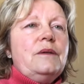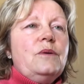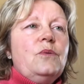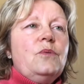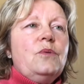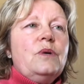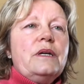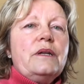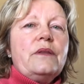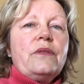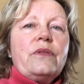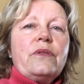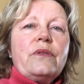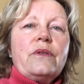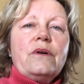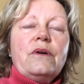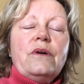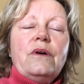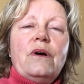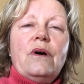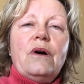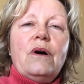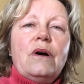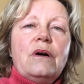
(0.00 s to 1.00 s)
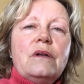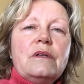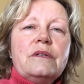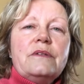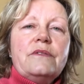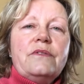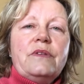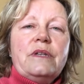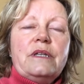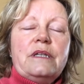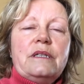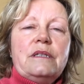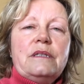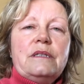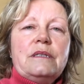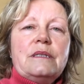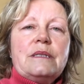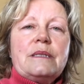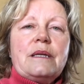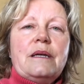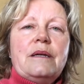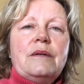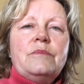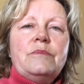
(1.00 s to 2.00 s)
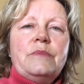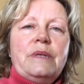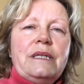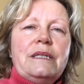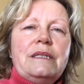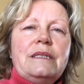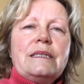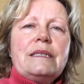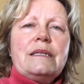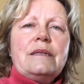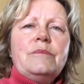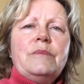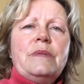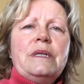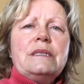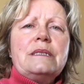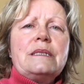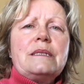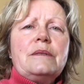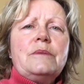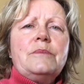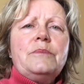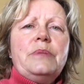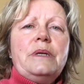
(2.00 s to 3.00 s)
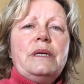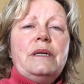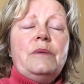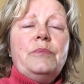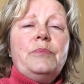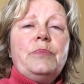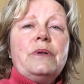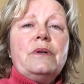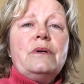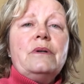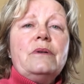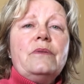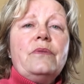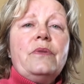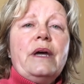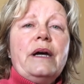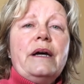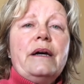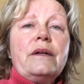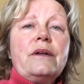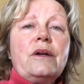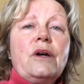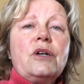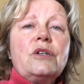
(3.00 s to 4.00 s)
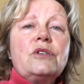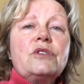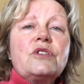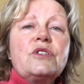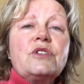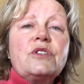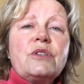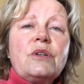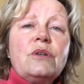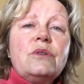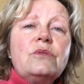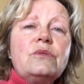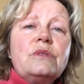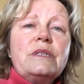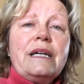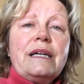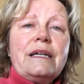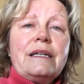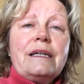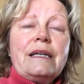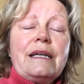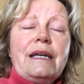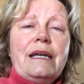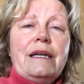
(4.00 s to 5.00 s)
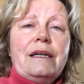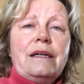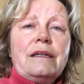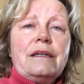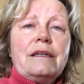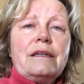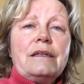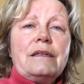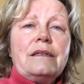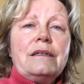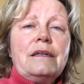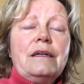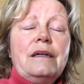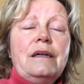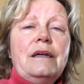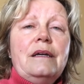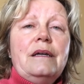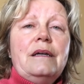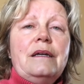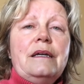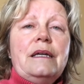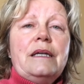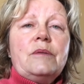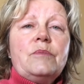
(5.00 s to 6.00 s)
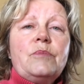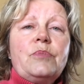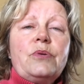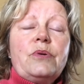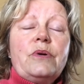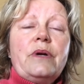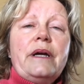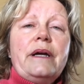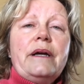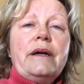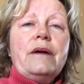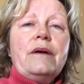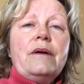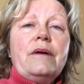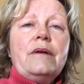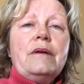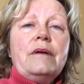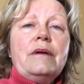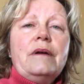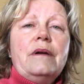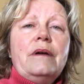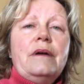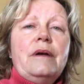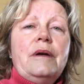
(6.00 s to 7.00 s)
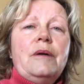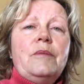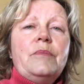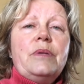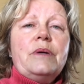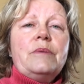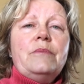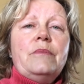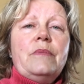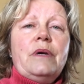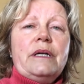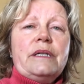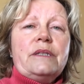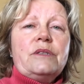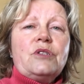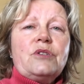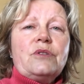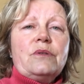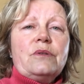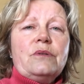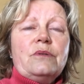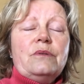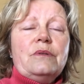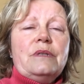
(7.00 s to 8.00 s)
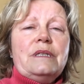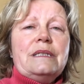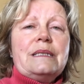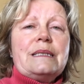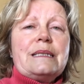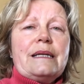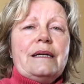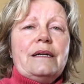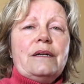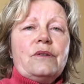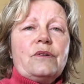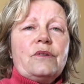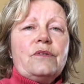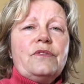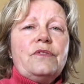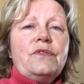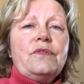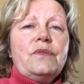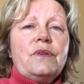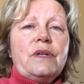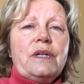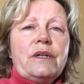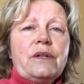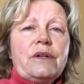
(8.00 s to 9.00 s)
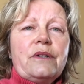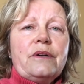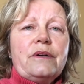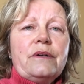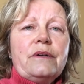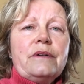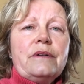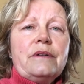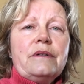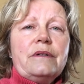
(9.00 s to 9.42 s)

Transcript: with all of these amazing Muslim people that are so dedicated in prayer. But mind you, it's out of fear.